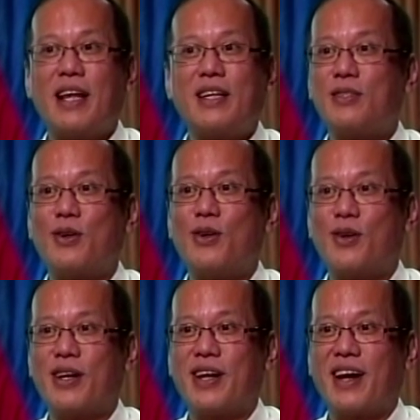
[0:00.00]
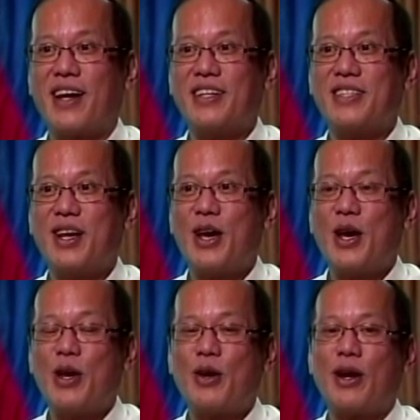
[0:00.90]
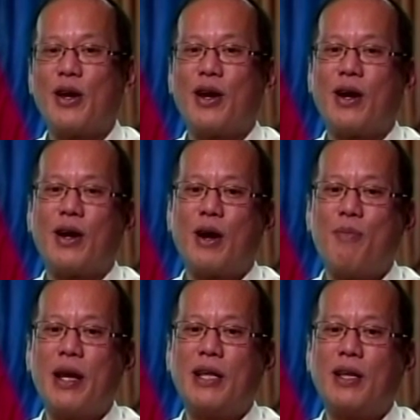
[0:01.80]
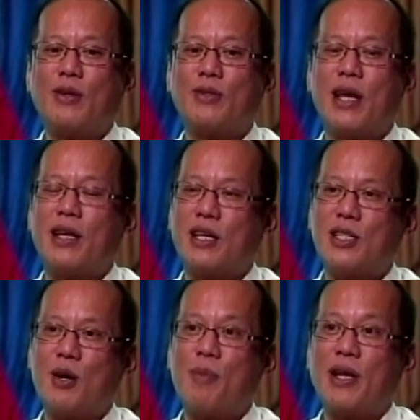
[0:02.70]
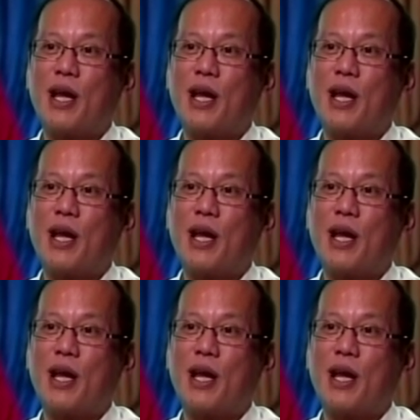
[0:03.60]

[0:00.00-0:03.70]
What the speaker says: that is no longer the case. Your ability to stay in the job